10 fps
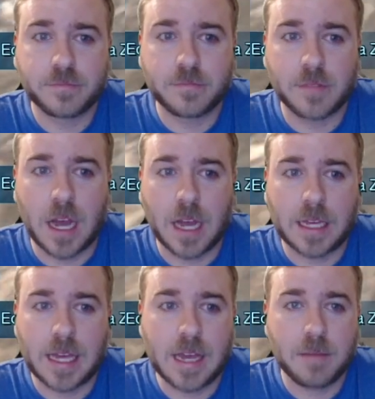I
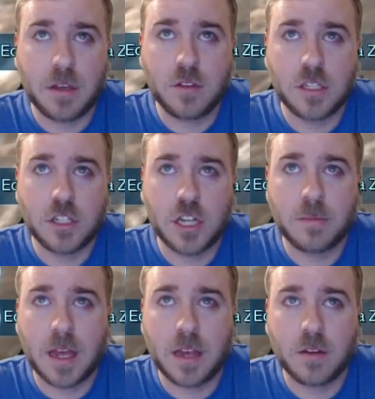can't be using
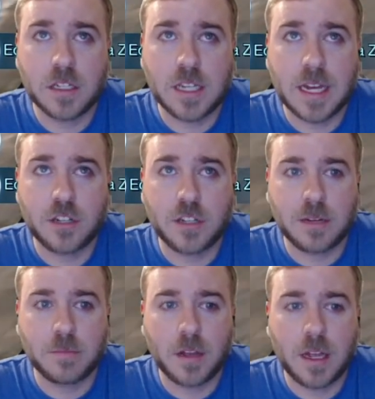JMK on this dash
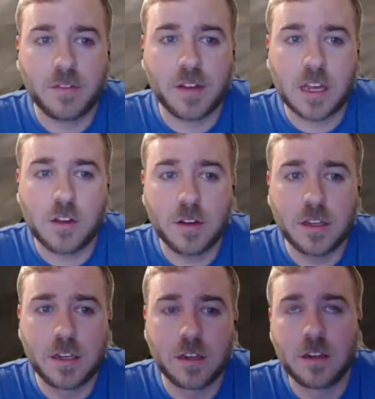team. If I
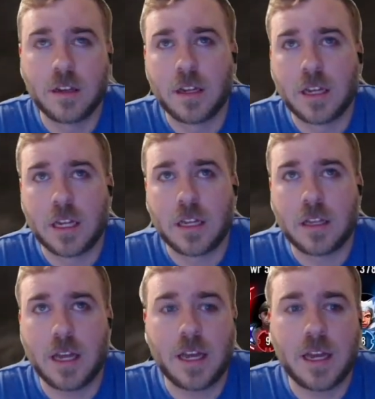could,
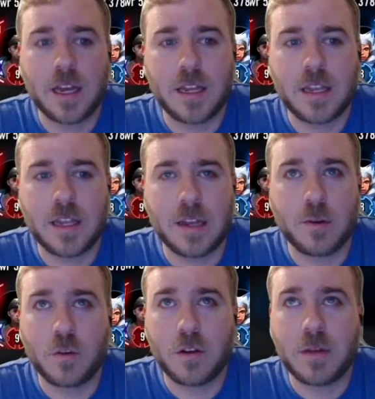then it
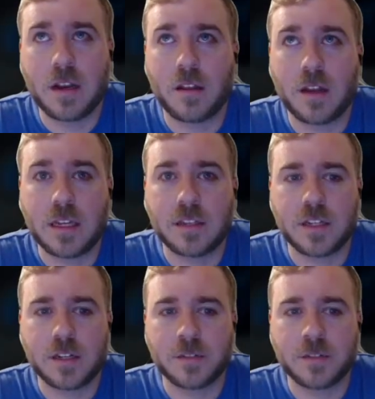would have been a lot easier.